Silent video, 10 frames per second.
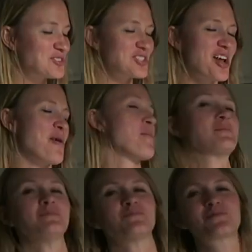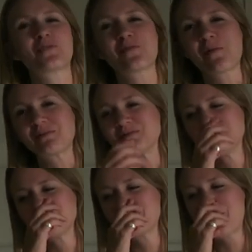I, almo I almost knocked
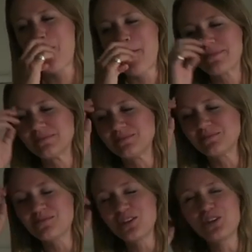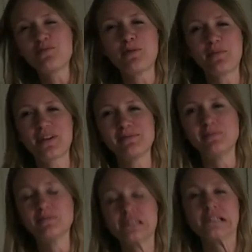over the Coke bottles. You I mean, I
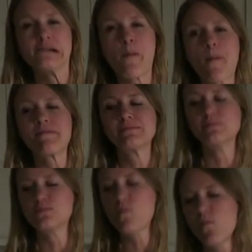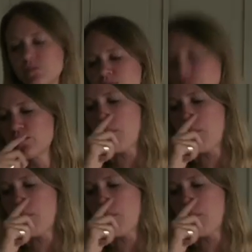did knock over the Coke bottles.